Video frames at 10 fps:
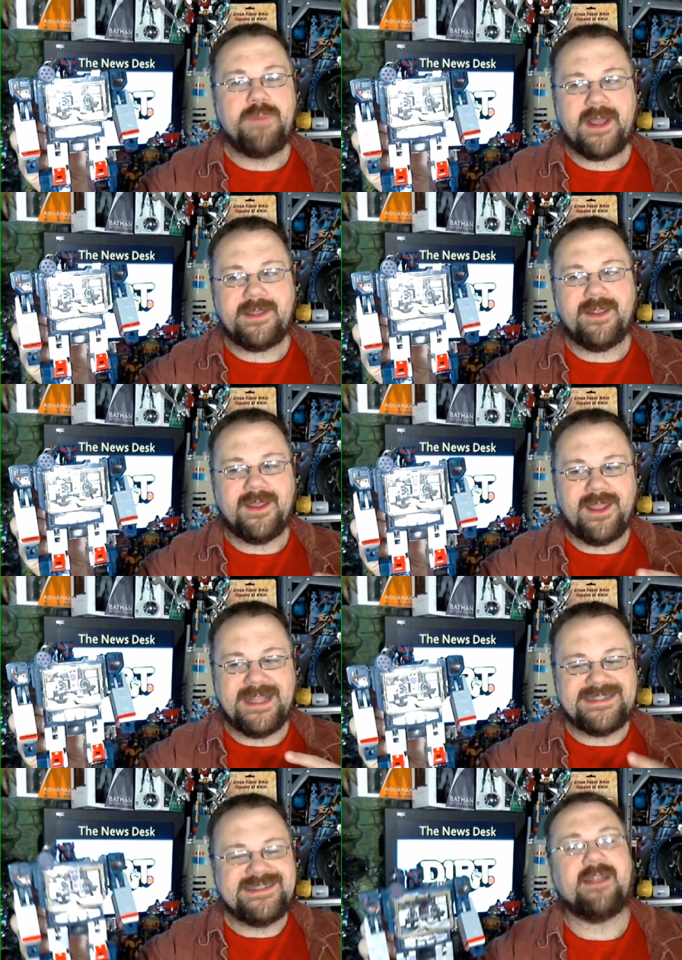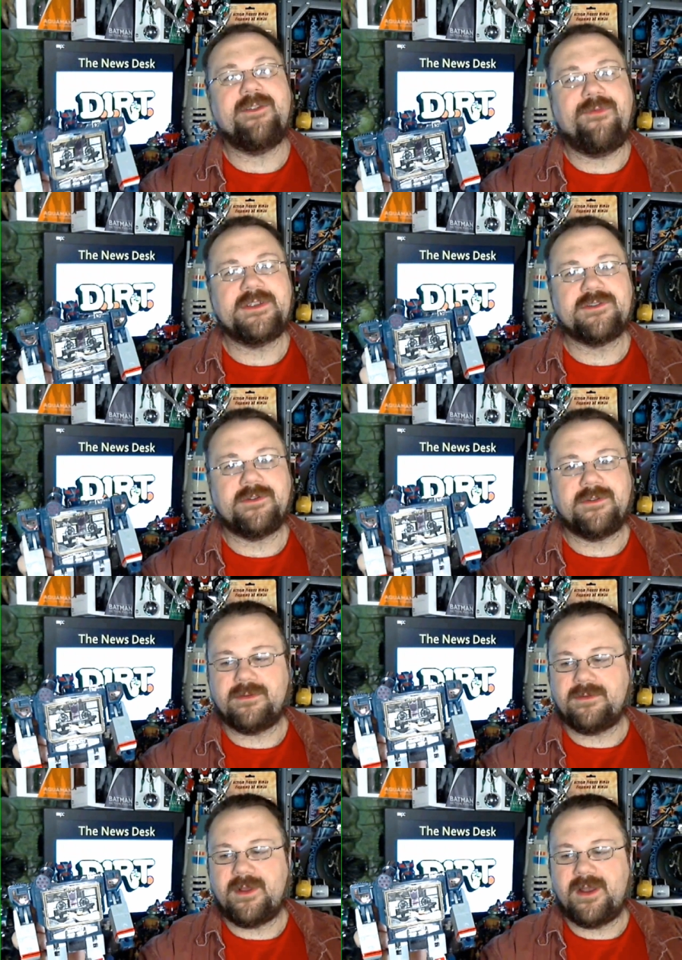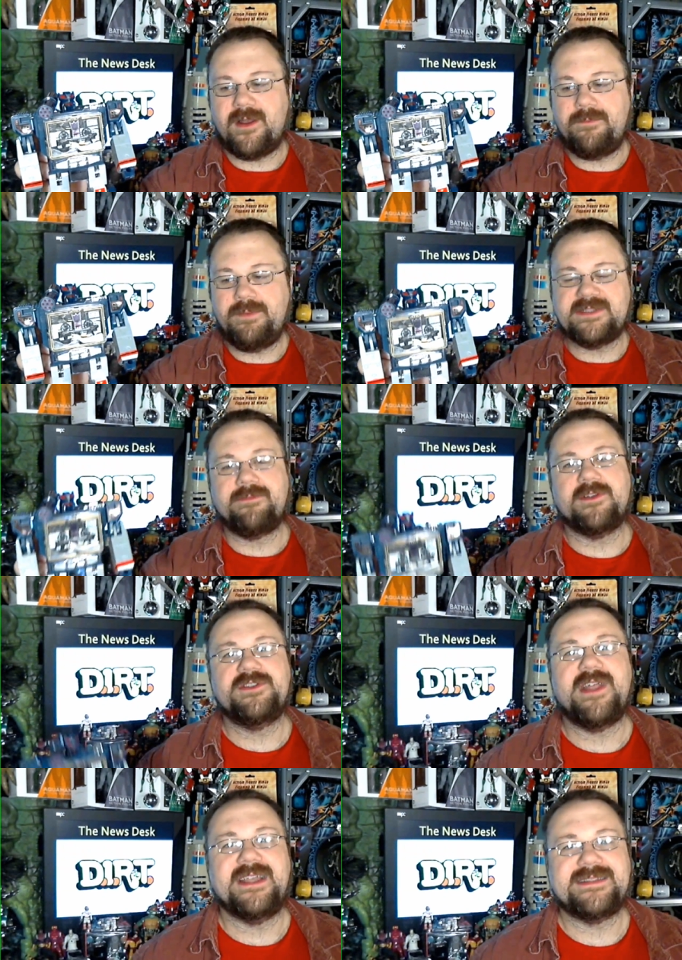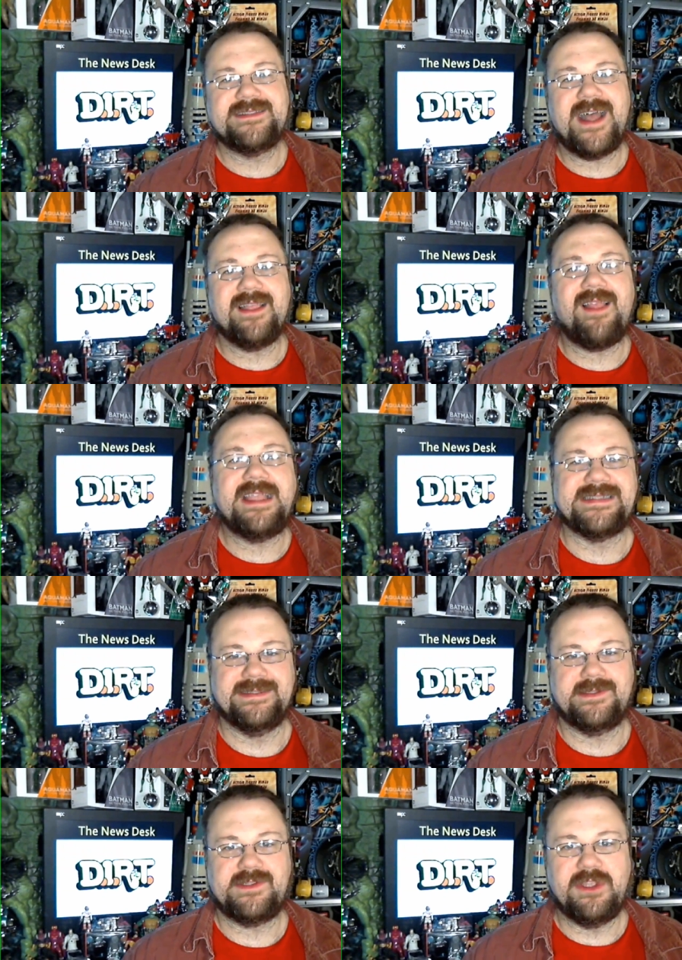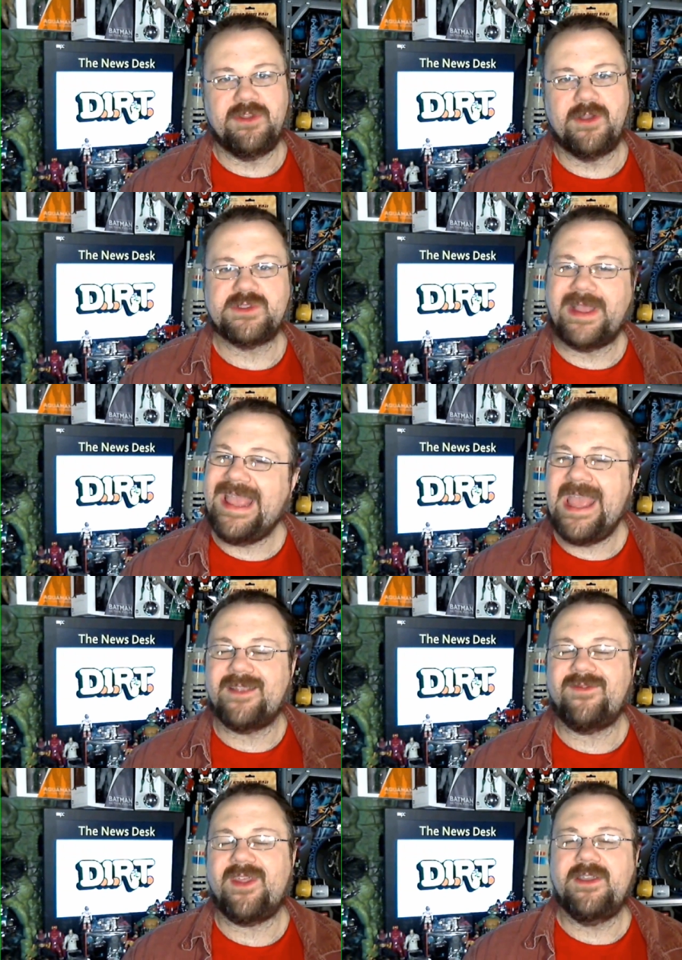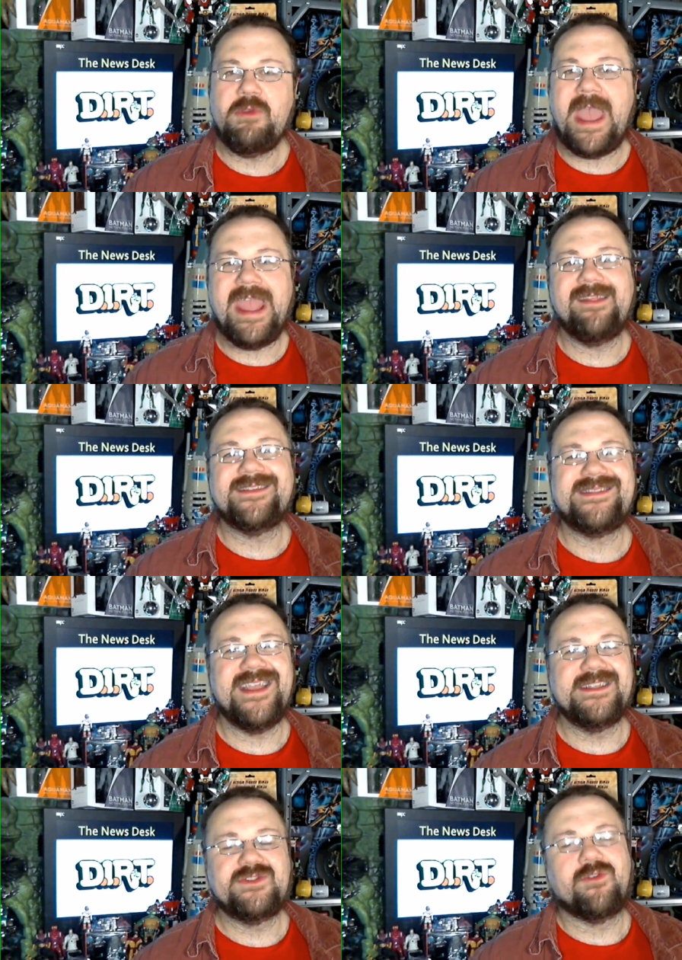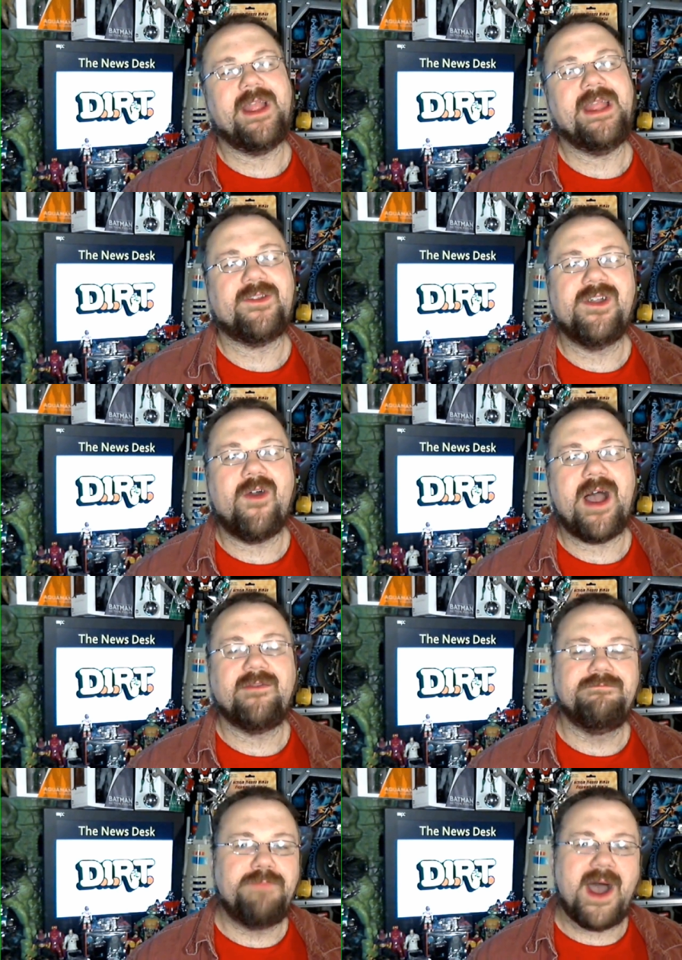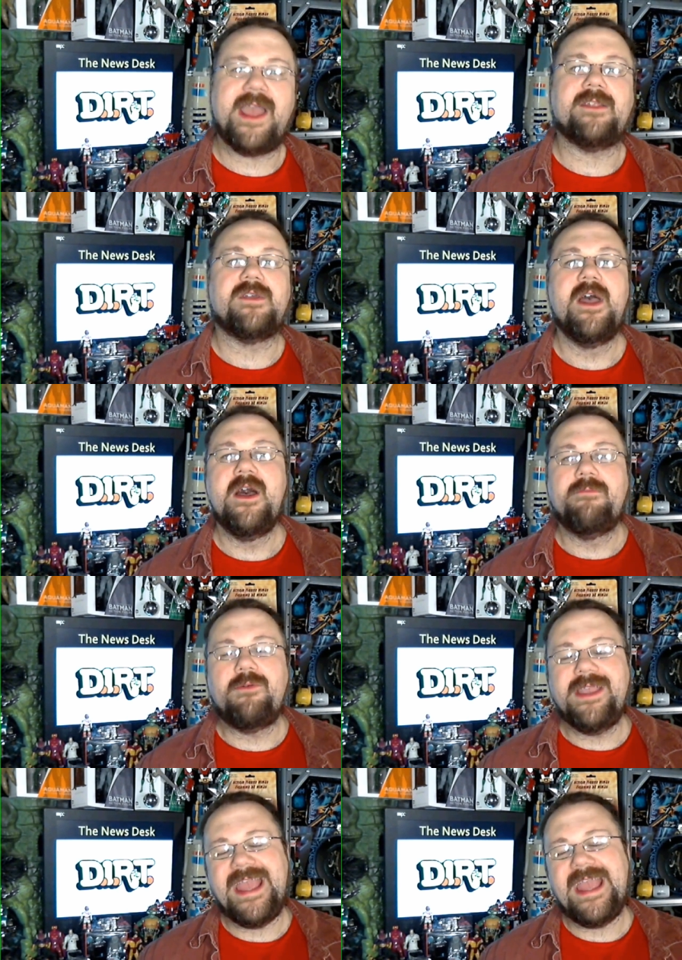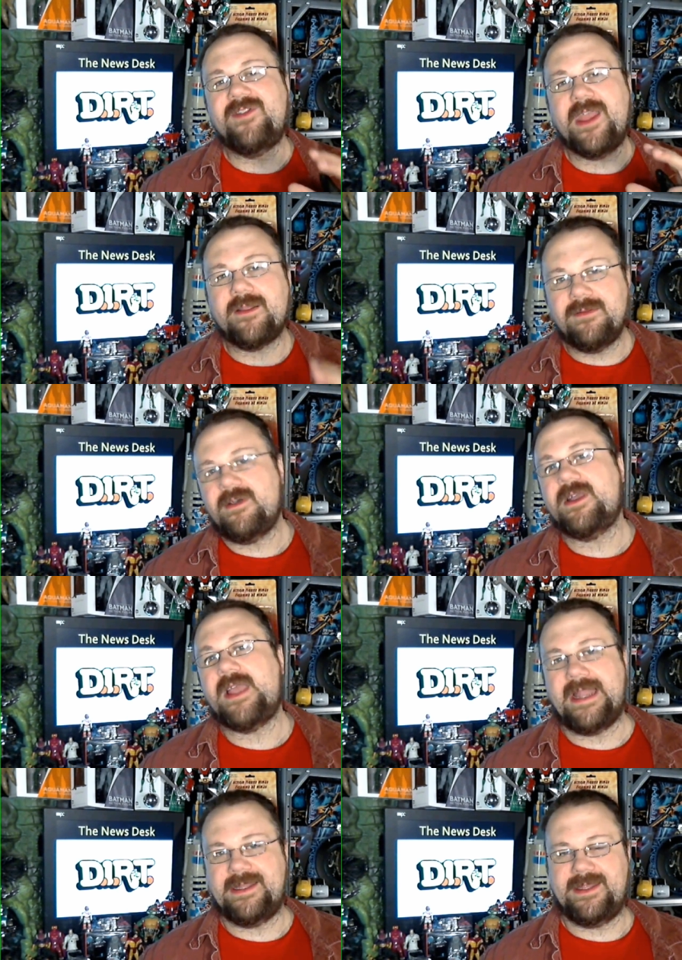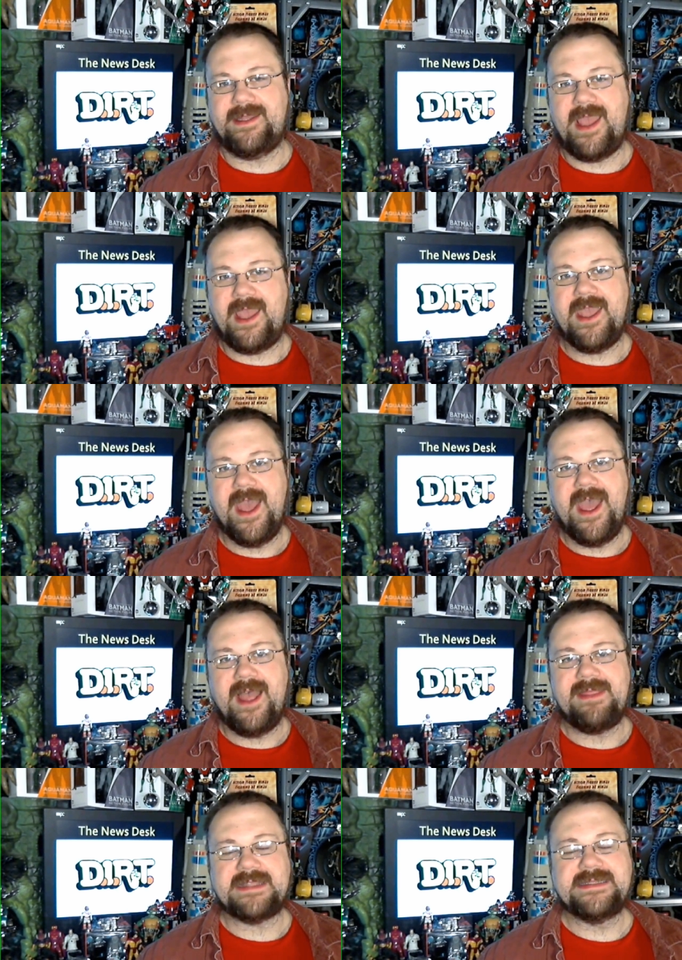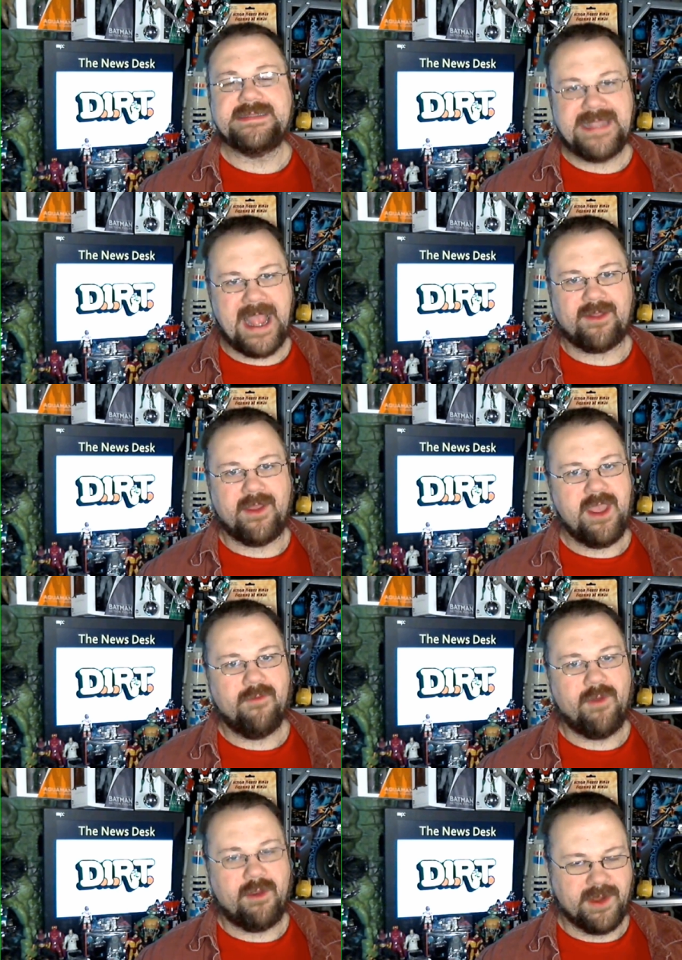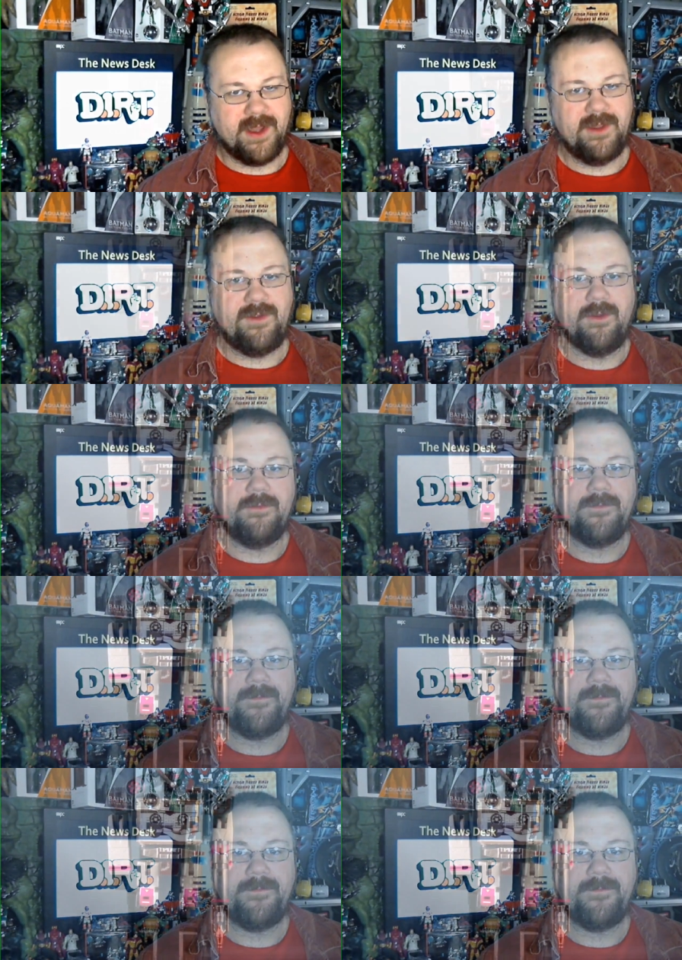but it's not an official uh, piece of merchandise. It's not licensed, you know, so I can't tell you, hey, this thing is great, go out and buy it. But we can take a look at it today, and that's exactly what we're going to do.